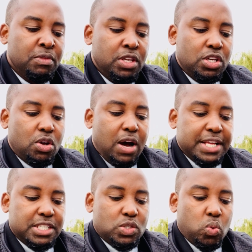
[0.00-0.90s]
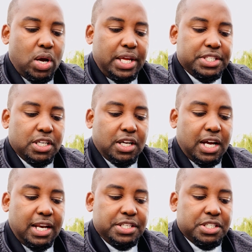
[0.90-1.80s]
I just wanted to
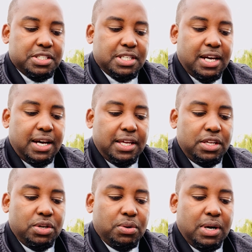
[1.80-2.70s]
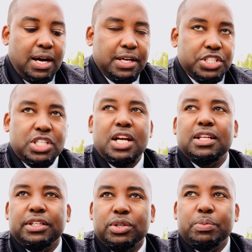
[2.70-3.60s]
kind of just share a
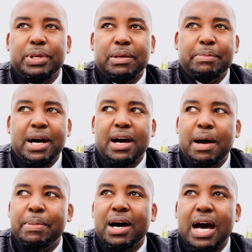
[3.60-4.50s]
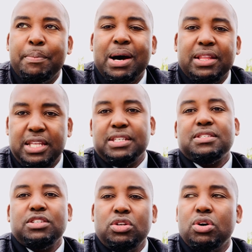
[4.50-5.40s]
little bit about
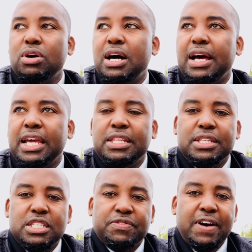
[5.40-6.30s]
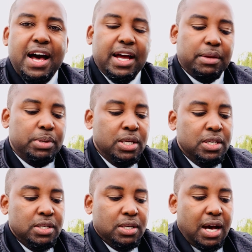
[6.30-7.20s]
this, in this vibe.
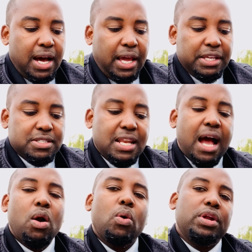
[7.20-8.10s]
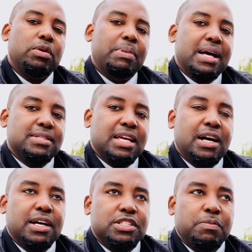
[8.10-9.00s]
It's not going
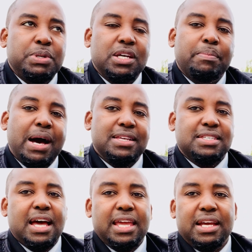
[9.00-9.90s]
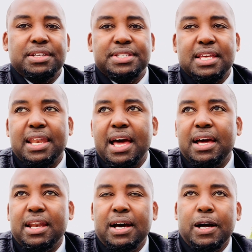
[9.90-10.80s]
to be about Sayed
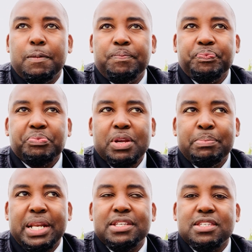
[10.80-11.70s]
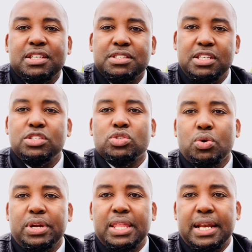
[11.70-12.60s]
Sadaat. But it's his
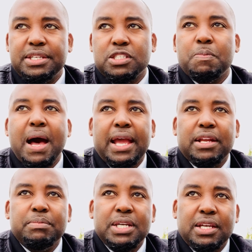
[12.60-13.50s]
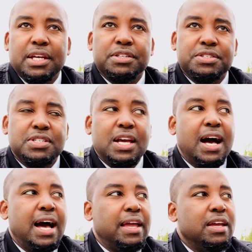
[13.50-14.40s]
story that inspired me, again, to see a
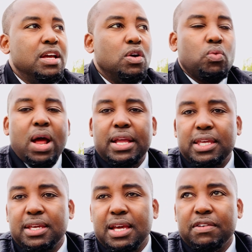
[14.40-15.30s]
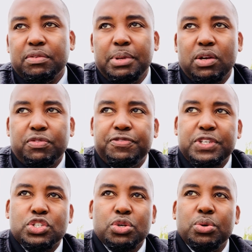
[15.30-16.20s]
high-ranking government
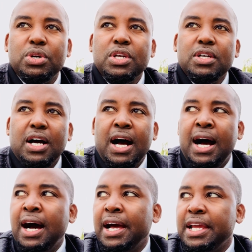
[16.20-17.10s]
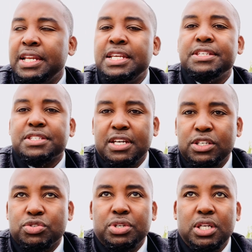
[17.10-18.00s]
official in his
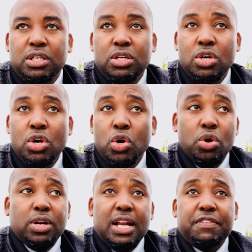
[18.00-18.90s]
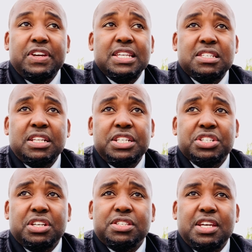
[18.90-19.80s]
country who could have easily
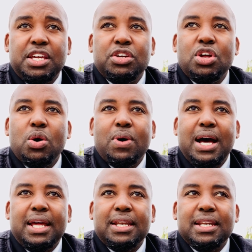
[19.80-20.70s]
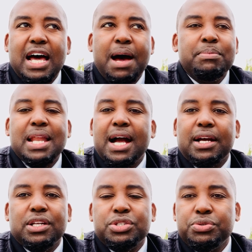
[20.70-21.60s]
just say, you know what, I'm not
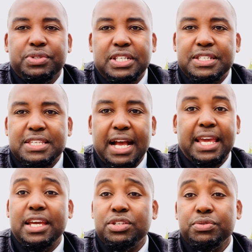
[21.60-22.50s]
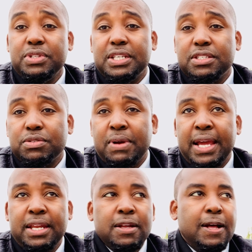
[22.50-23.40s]
going to do this. I can't do this, right?